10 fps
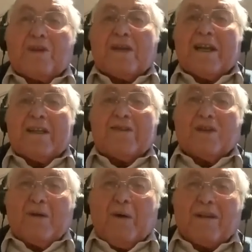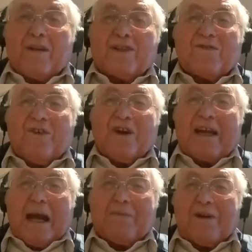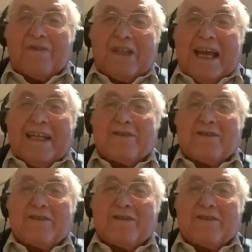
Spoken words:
bottles for a couple of days to make them